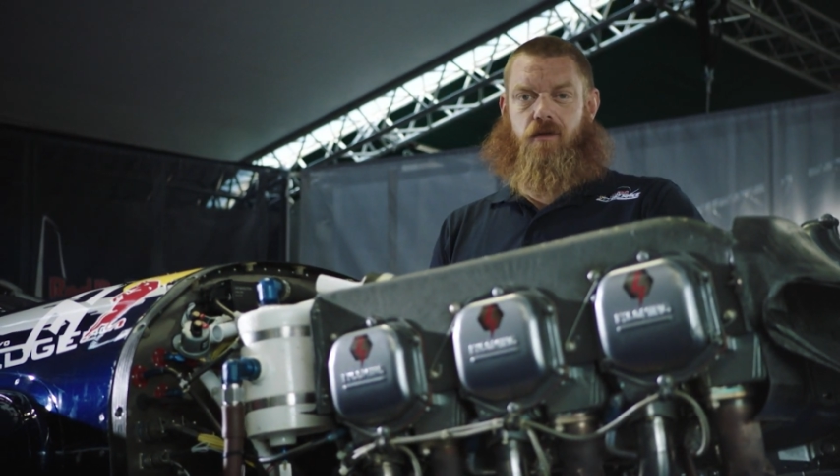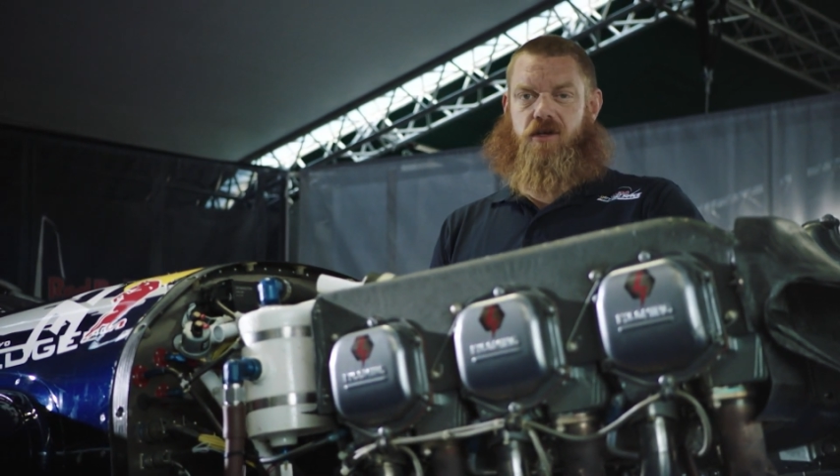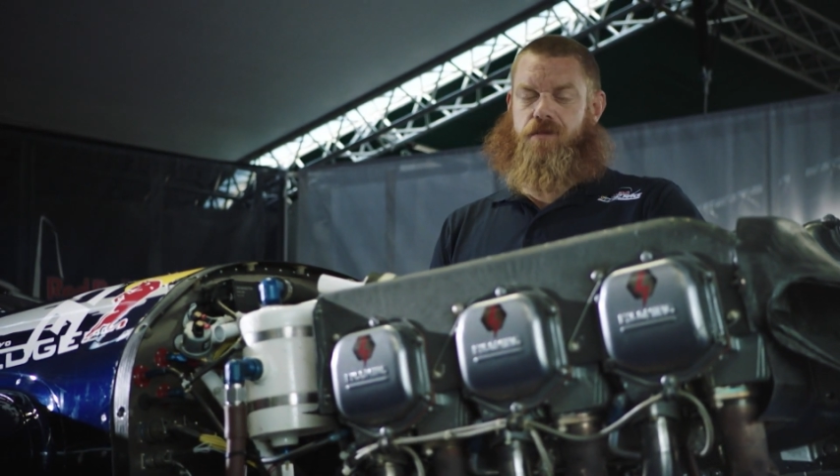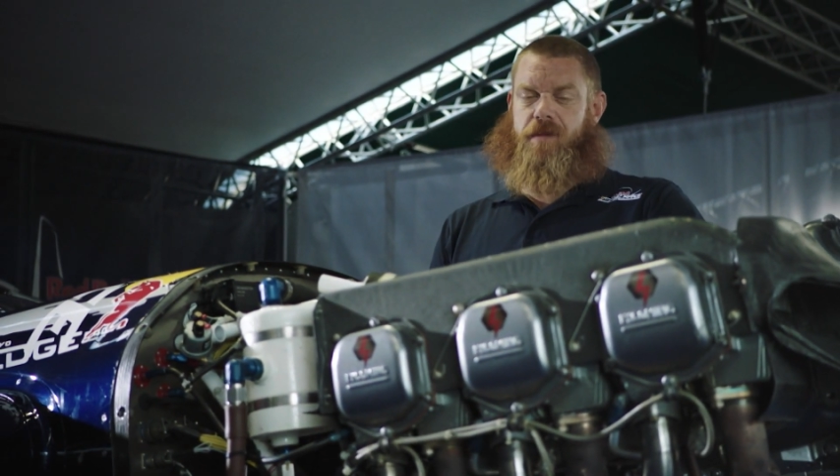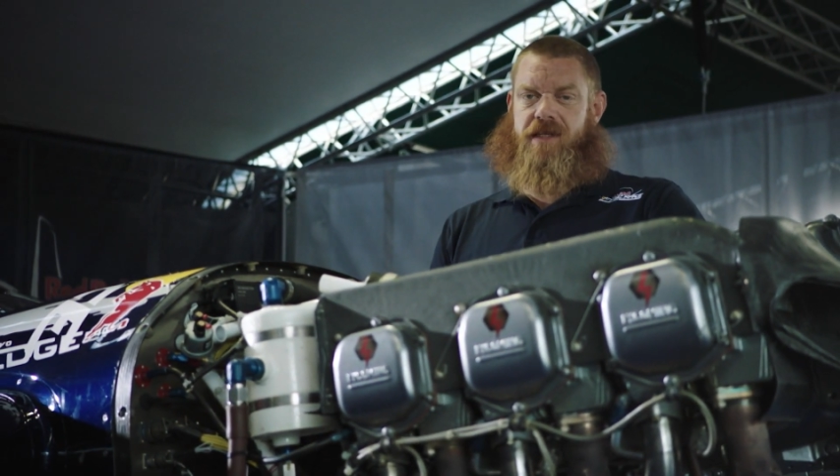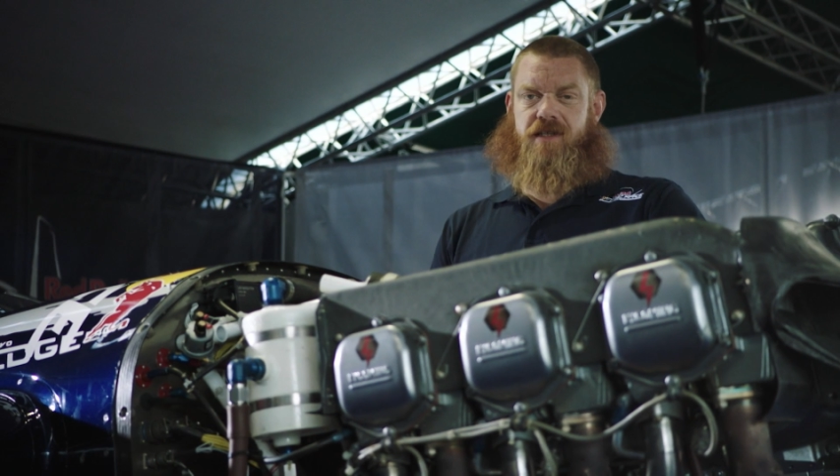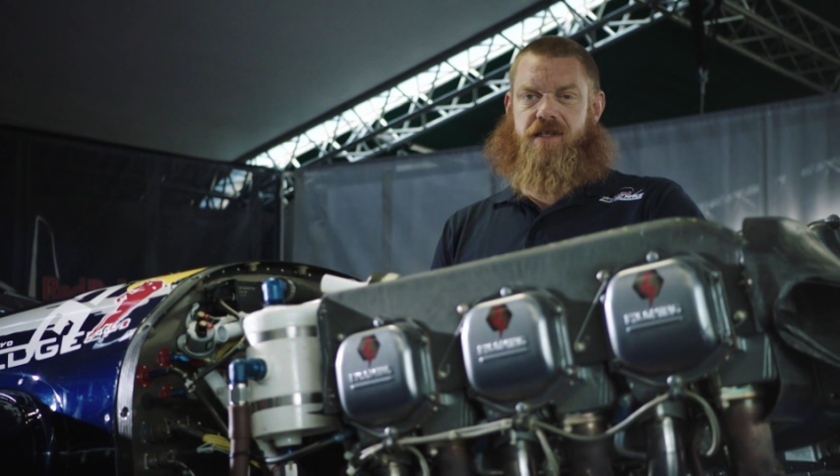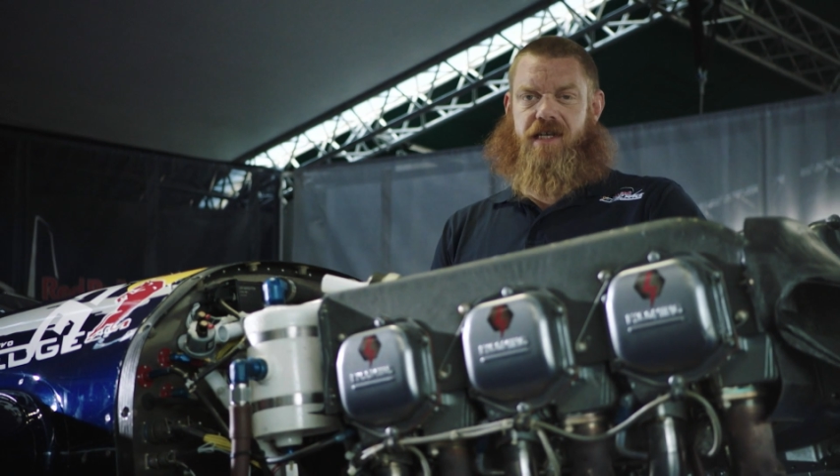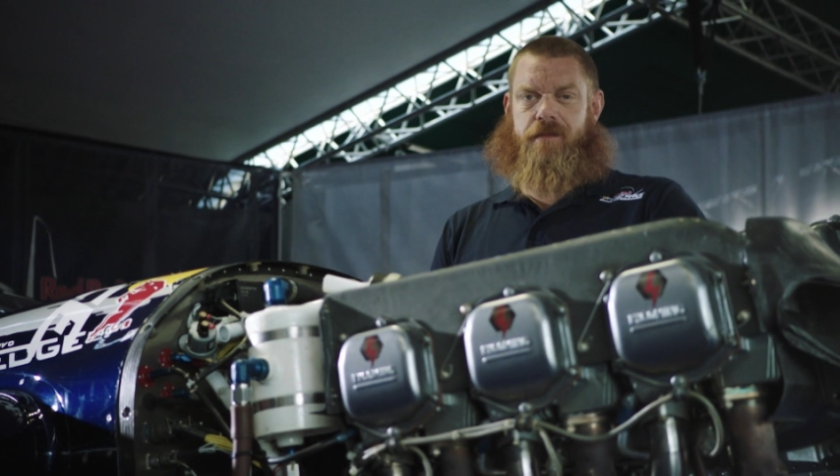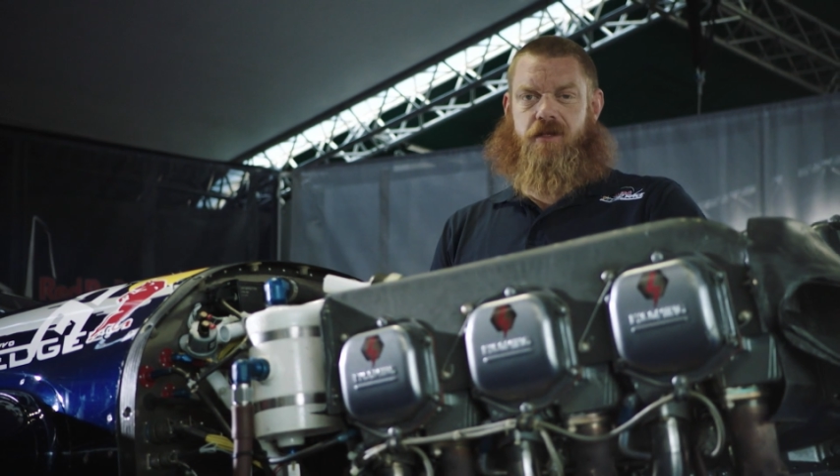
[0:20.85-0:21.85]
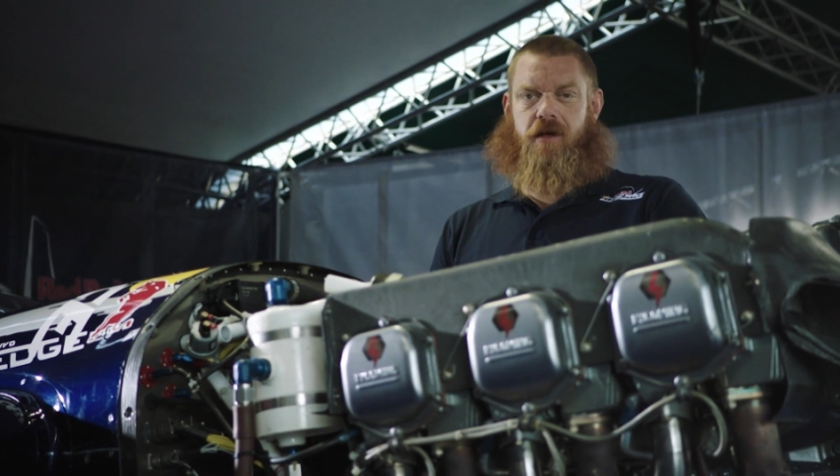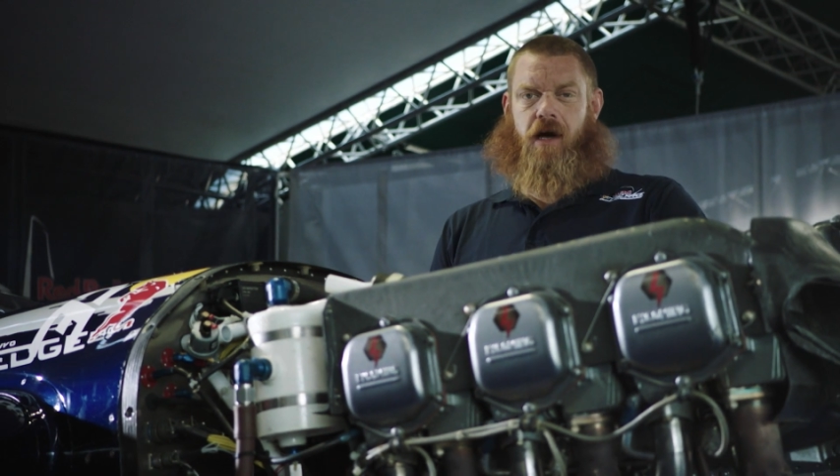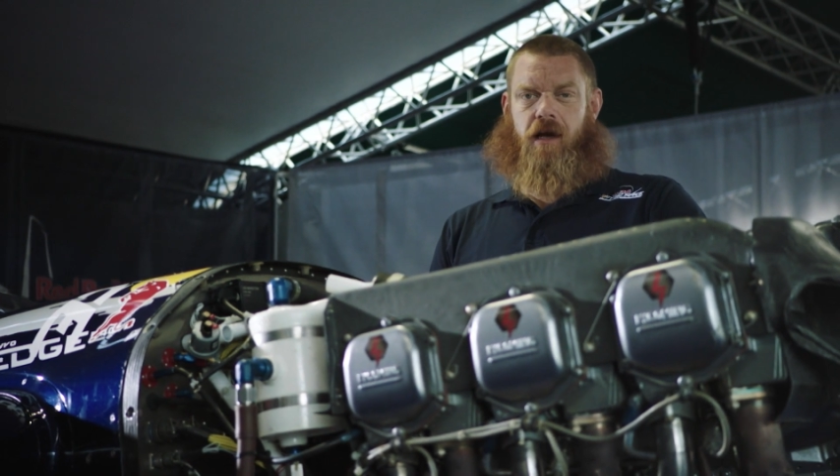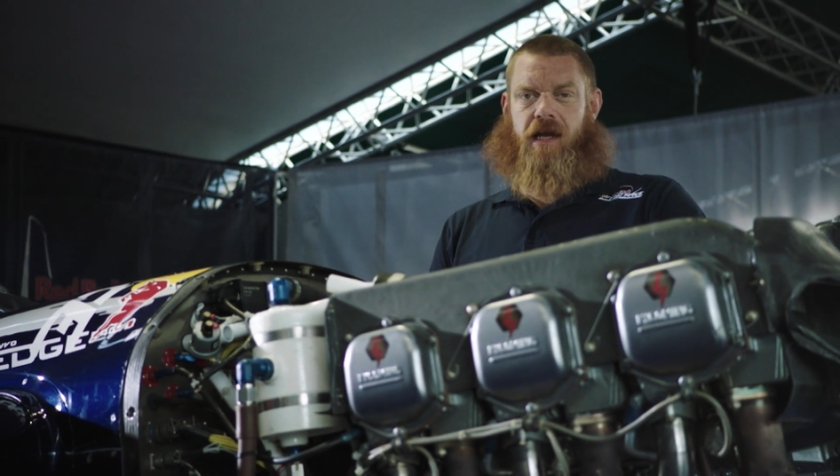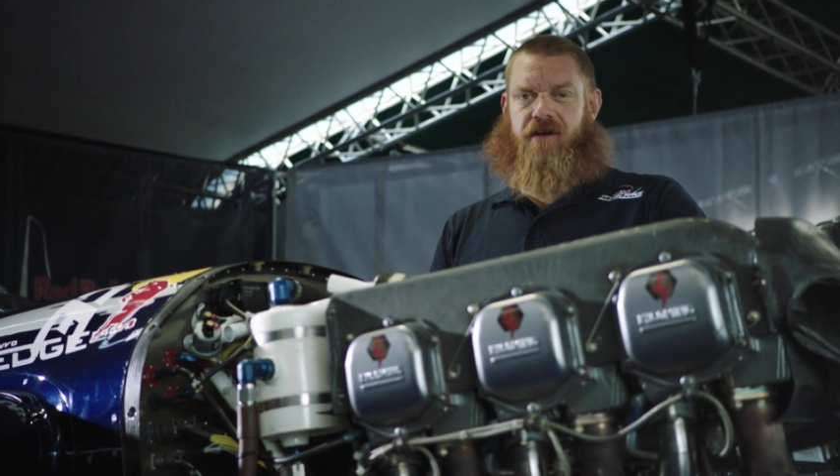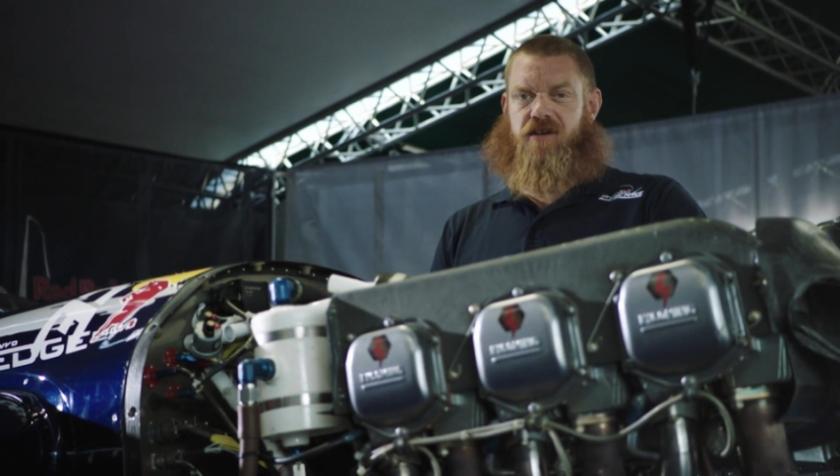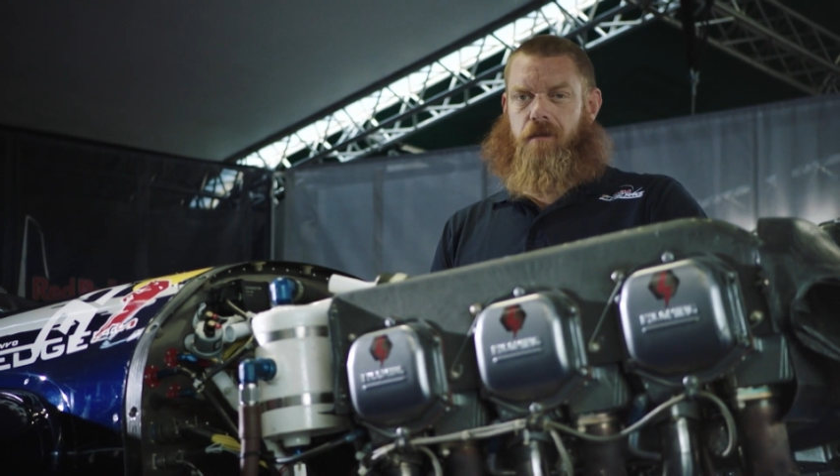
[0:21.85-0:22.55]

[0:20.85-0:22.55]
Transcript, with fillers: which means that teams are not allowed to